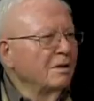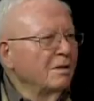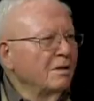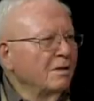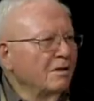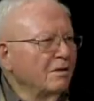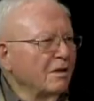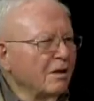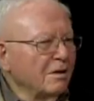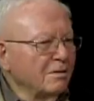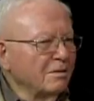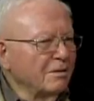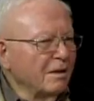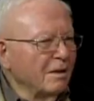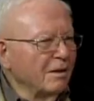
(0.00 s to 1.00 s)
that
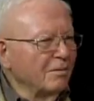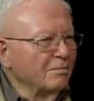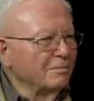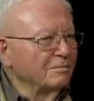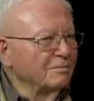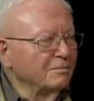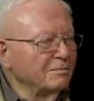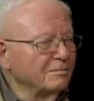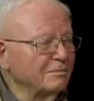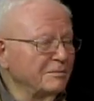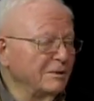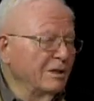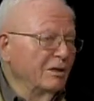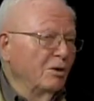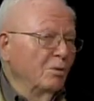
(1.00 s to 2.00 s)
um,
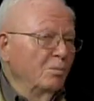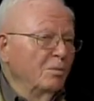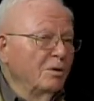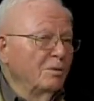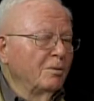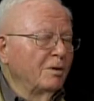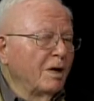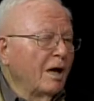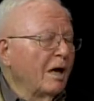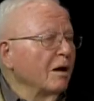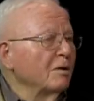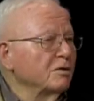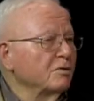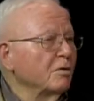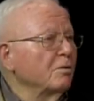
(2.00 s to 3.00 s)
you know at
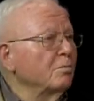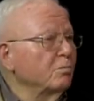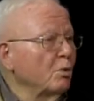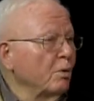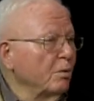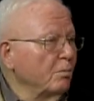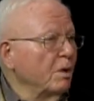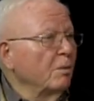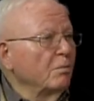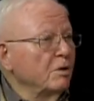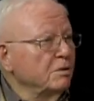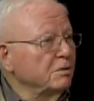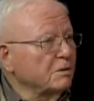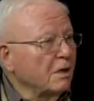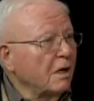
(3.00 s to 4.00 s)
a certain point
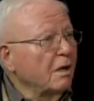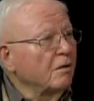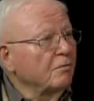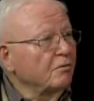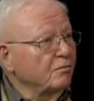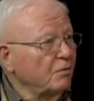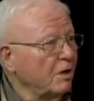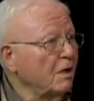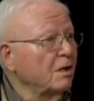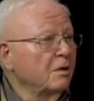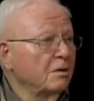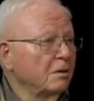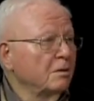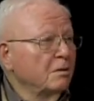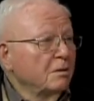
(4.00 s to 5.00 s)
memories kind of
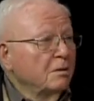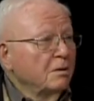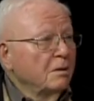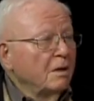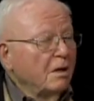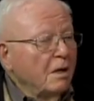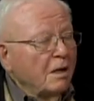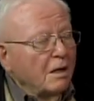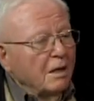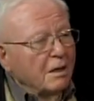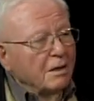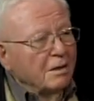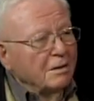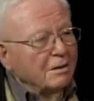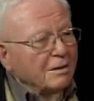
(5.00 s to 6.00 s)
fade. Right.
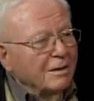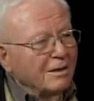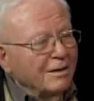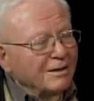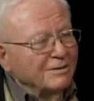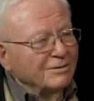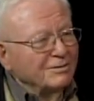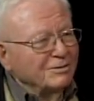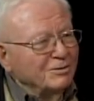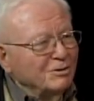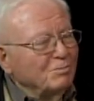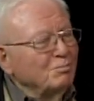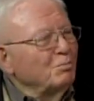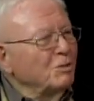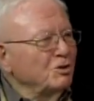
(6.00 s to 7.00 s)
And uh,
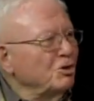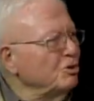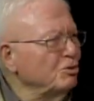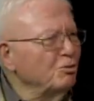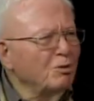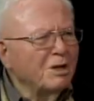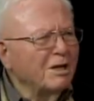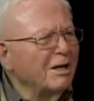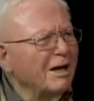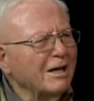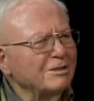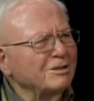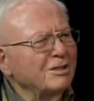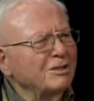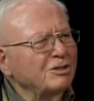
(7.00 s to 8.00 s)
but she's doing an
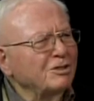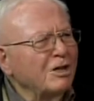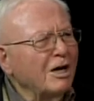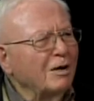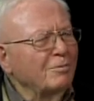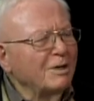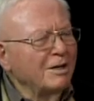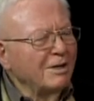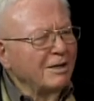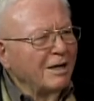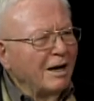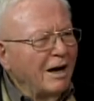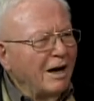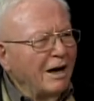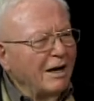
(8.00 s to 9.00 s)
excellent job. Oh, that's
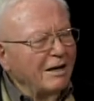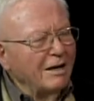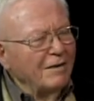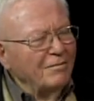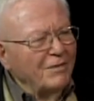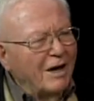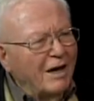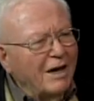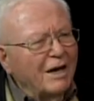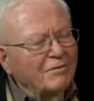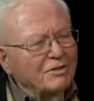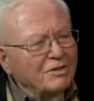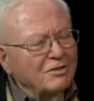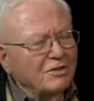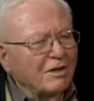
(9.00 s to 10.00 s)
awesome. I um, uh, I have
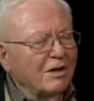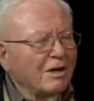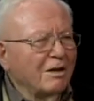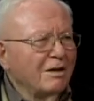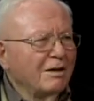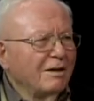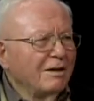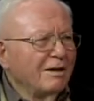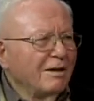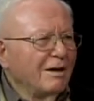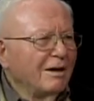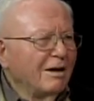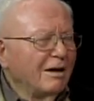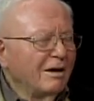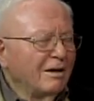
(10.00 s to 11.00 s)
to say,
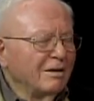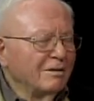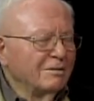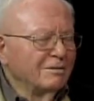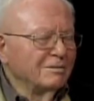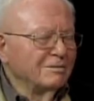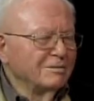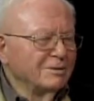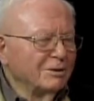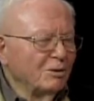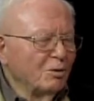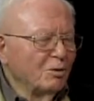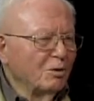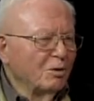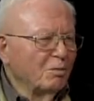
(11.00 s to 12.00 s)
uh, you
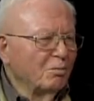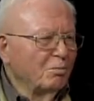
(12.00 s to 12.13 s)
know the